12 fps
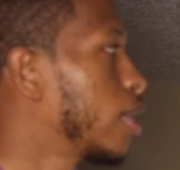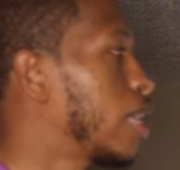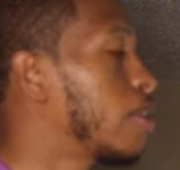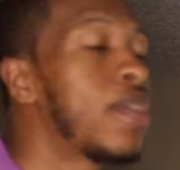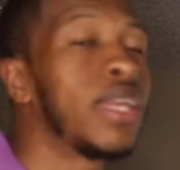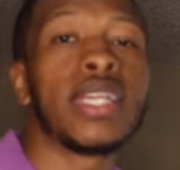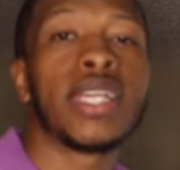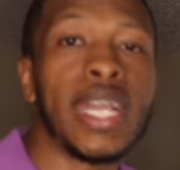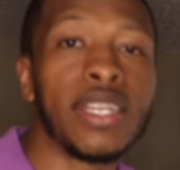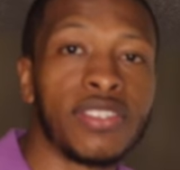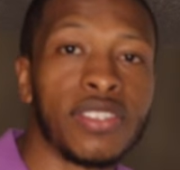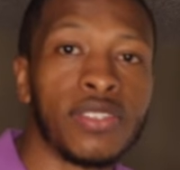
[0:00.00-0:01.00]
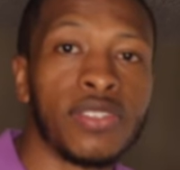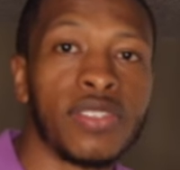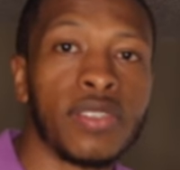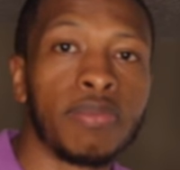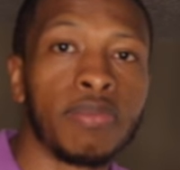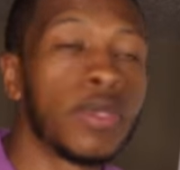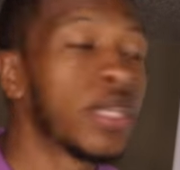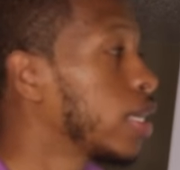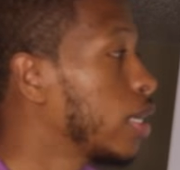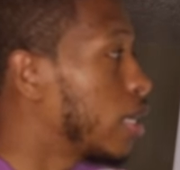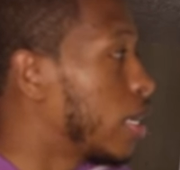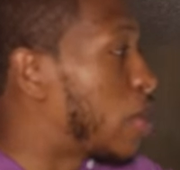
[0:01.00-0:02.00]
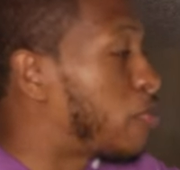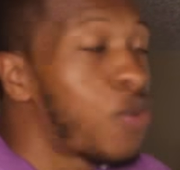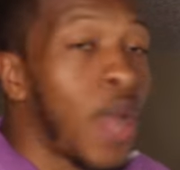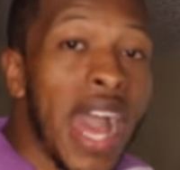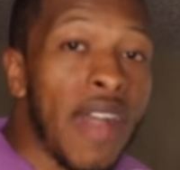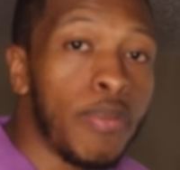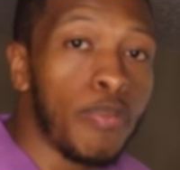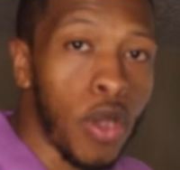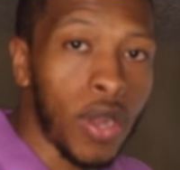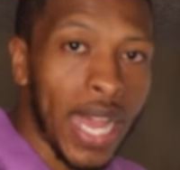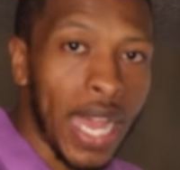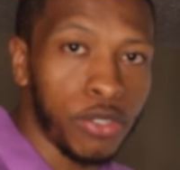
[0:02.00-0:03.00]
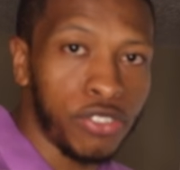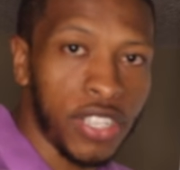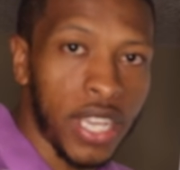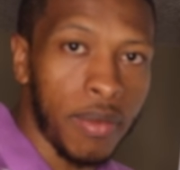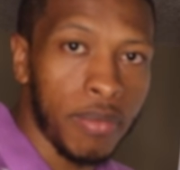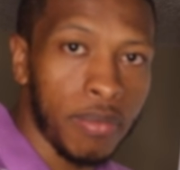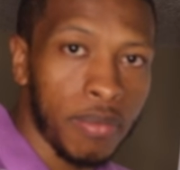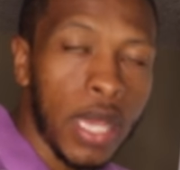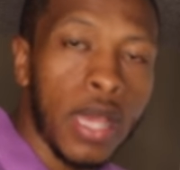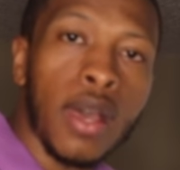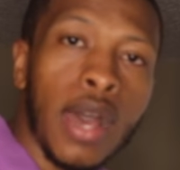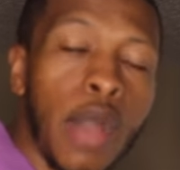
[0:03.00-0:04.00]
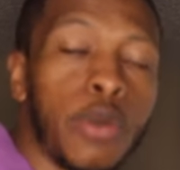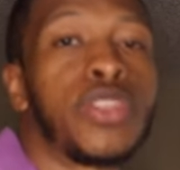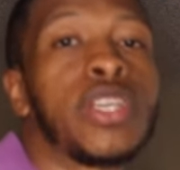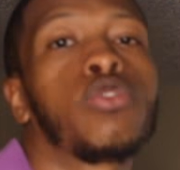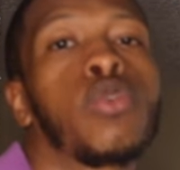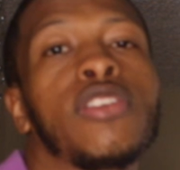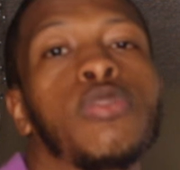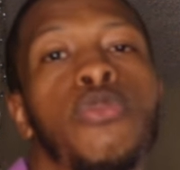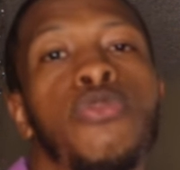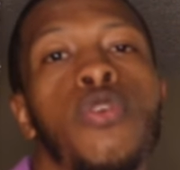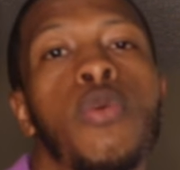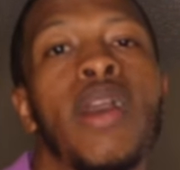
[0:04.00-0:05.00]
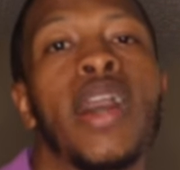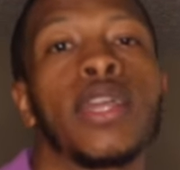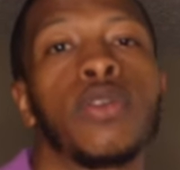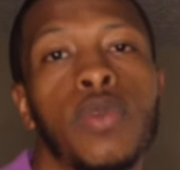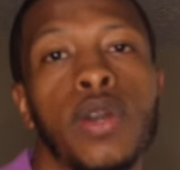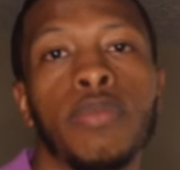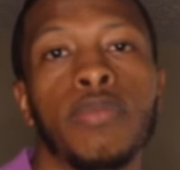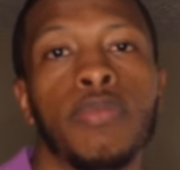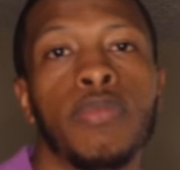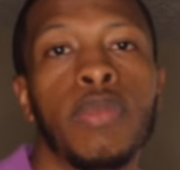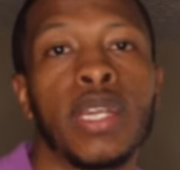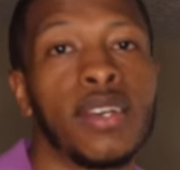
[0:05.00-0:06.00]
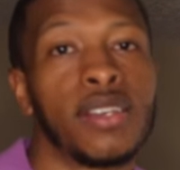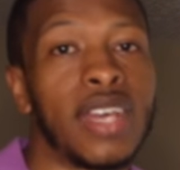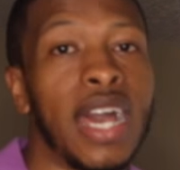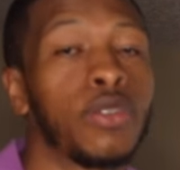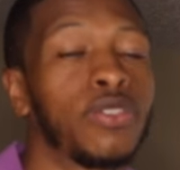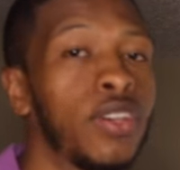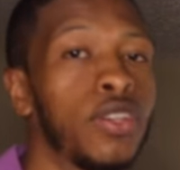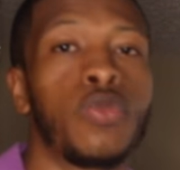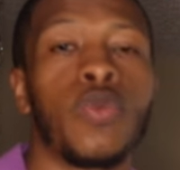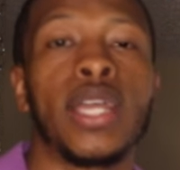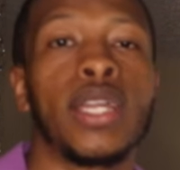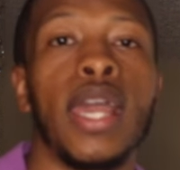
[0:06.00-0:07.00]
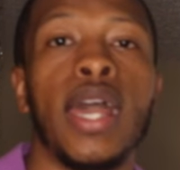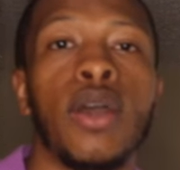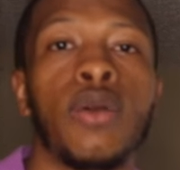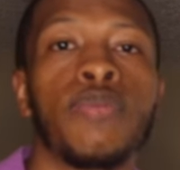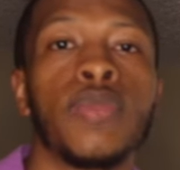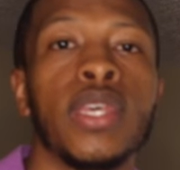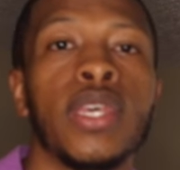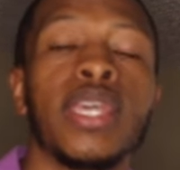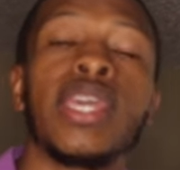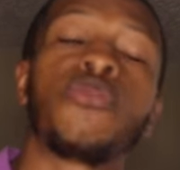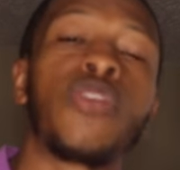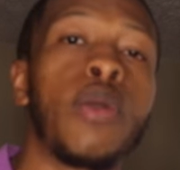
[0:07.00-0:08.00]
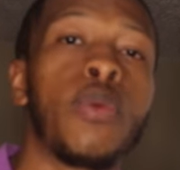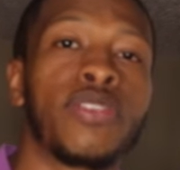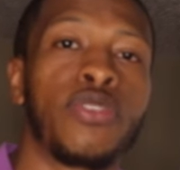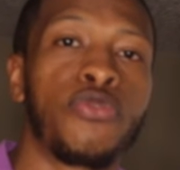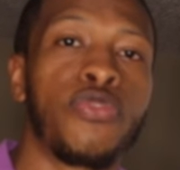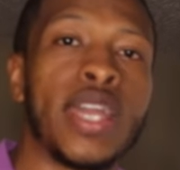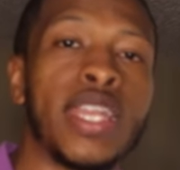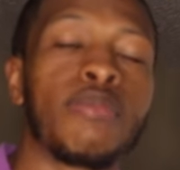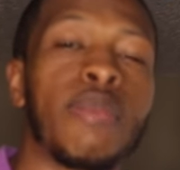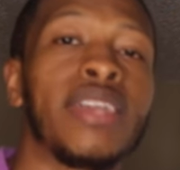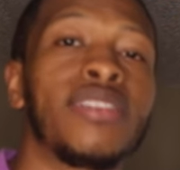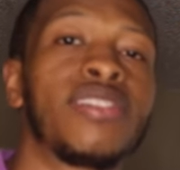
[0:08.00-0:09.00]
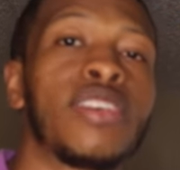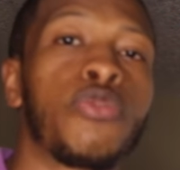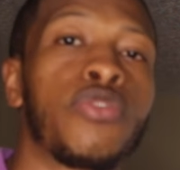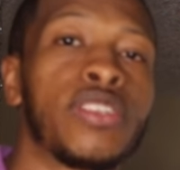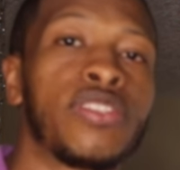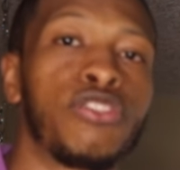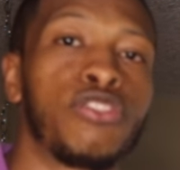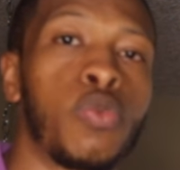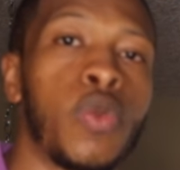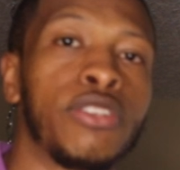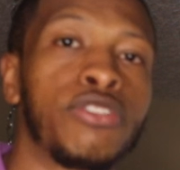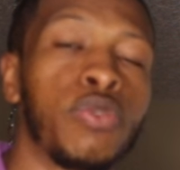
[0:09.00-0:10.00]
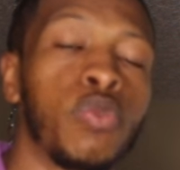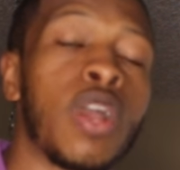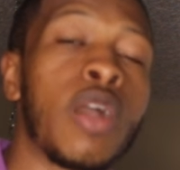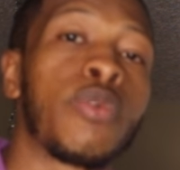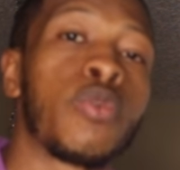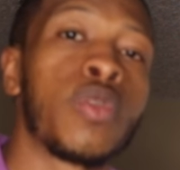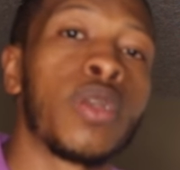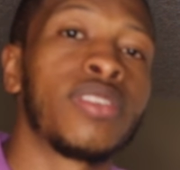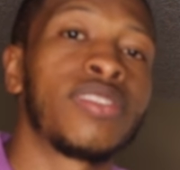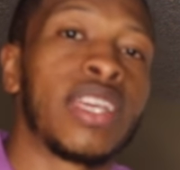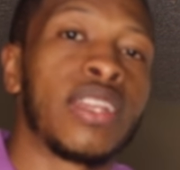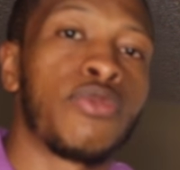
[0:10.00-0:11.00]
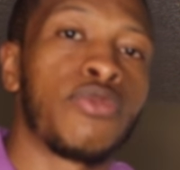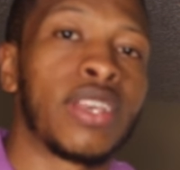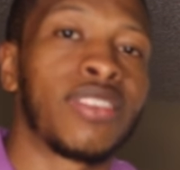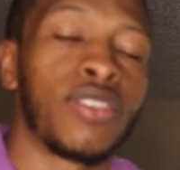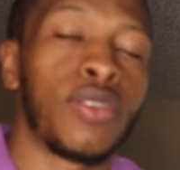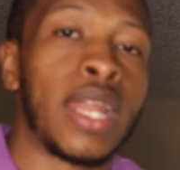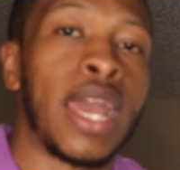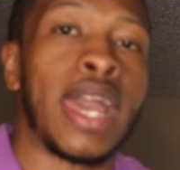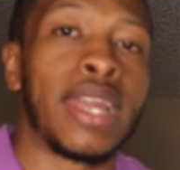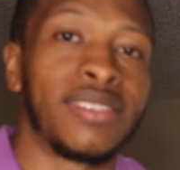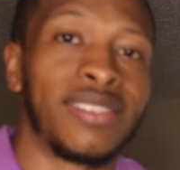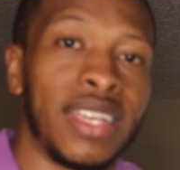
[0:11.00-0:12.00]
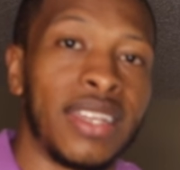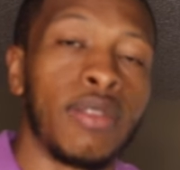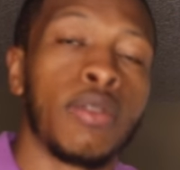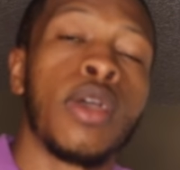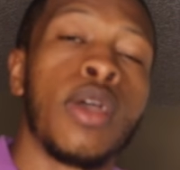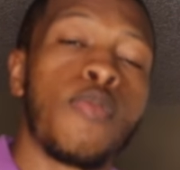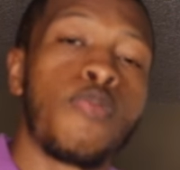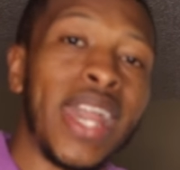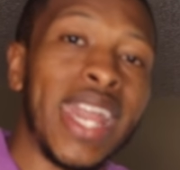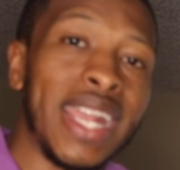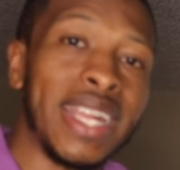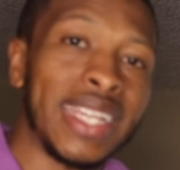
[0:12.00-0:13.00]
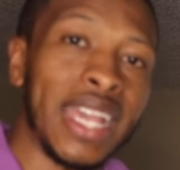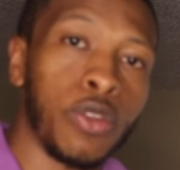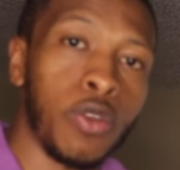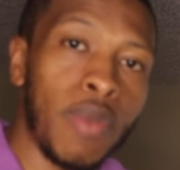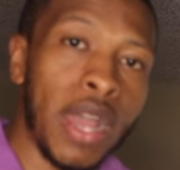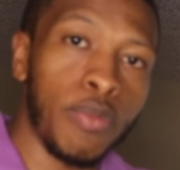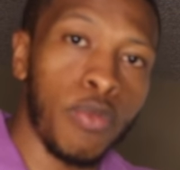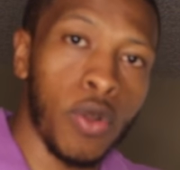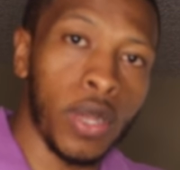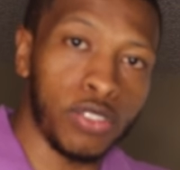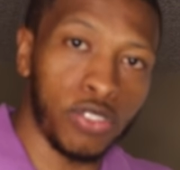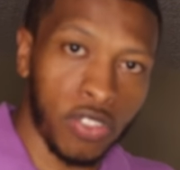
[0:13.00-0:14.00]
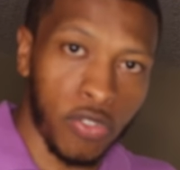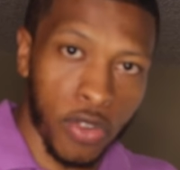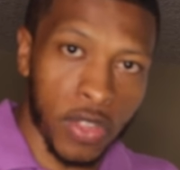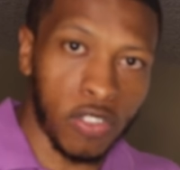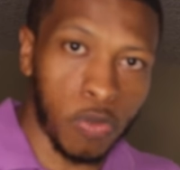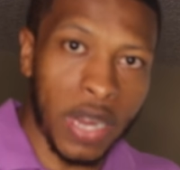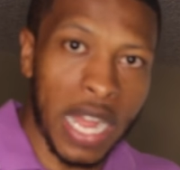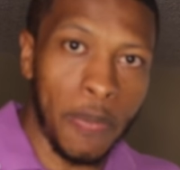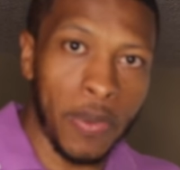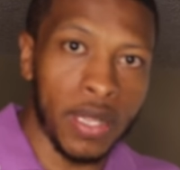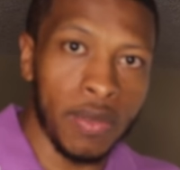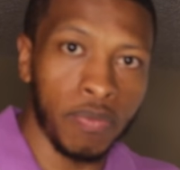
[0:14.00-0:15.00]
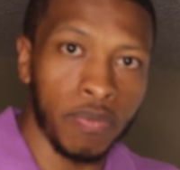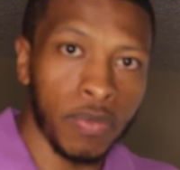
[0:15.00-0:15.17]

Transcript: in many cases, if you haven't bought a house yet, I would think twice before buying one. Because I'll tell you right now, if I wasn't finding myself in a situation where I'm a real estate investor and I had a tenant paying down on my mortgage for this property,